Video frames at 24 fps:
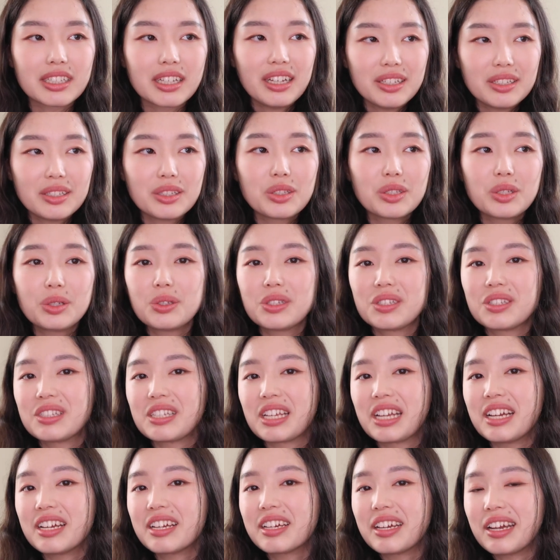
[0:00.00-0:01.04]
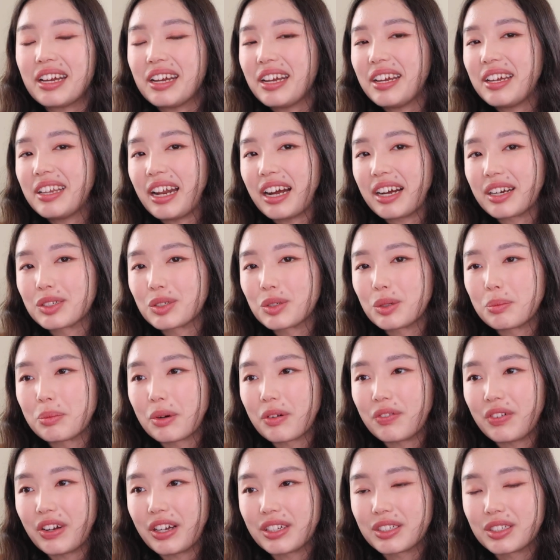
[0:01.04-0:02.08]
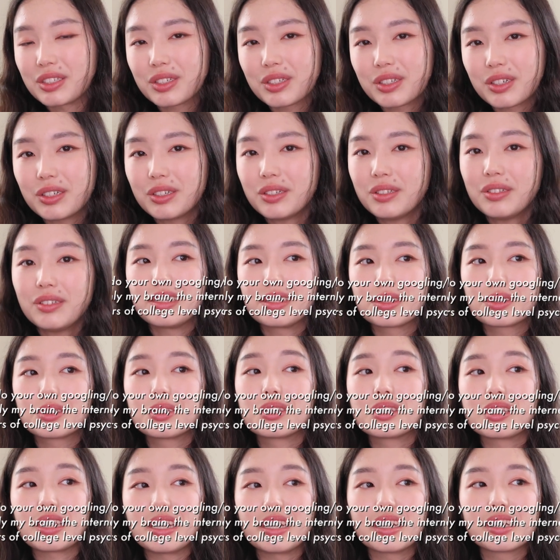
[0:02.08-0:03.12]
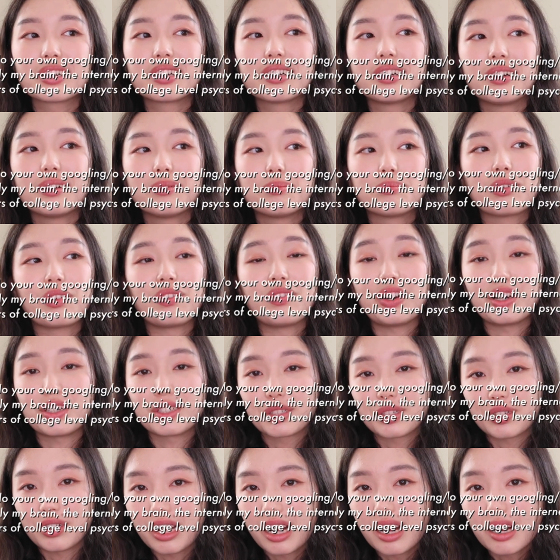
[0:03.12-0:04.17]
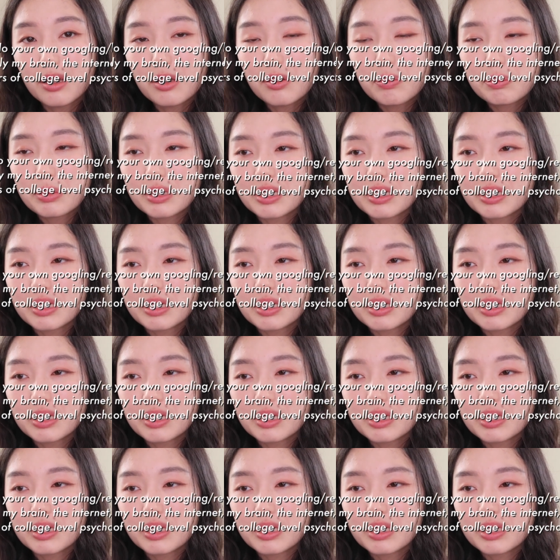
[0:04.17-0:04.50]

is to seek an actual professional, is to seek professional help.